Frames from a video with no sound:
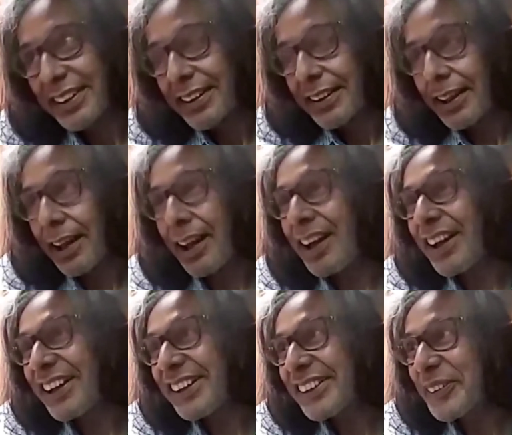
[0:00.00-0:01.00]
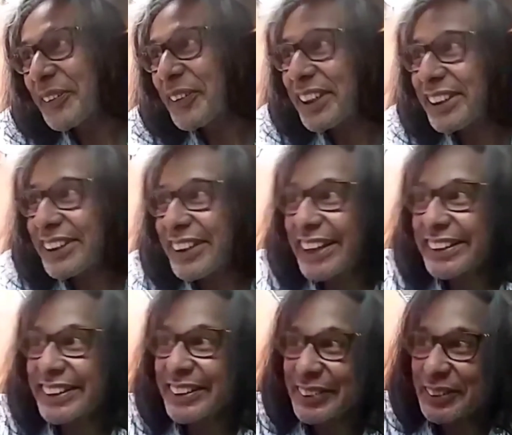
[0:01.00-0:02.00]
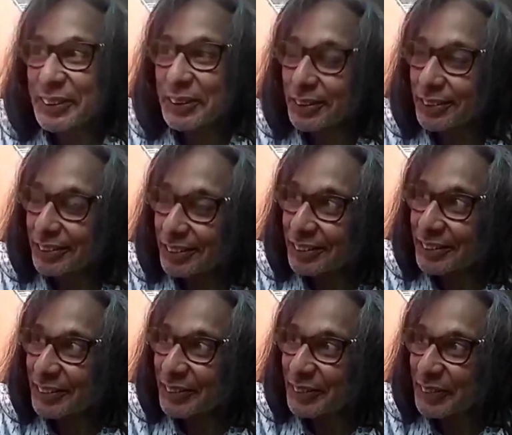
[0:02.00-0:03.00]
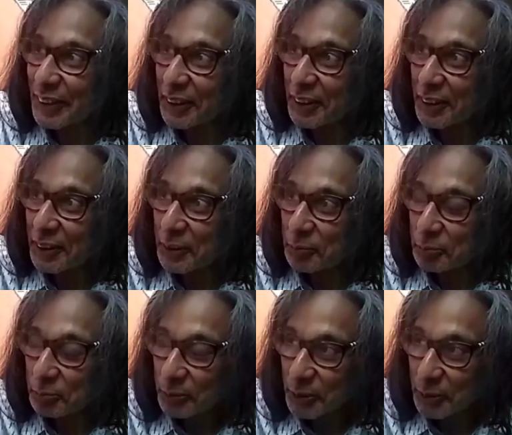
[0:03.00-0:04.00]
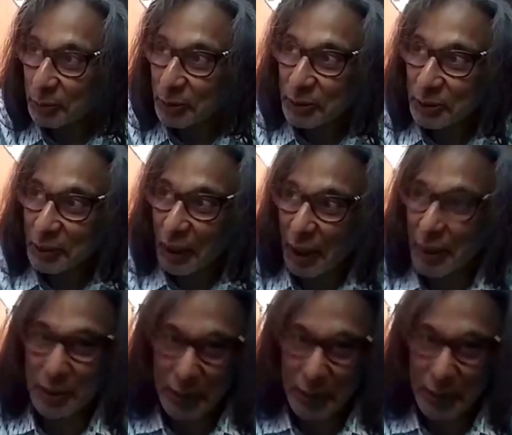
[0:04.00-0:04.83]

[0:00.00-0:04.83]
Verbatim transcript: Ah, uh, well, I think um, you're missing a lot of them.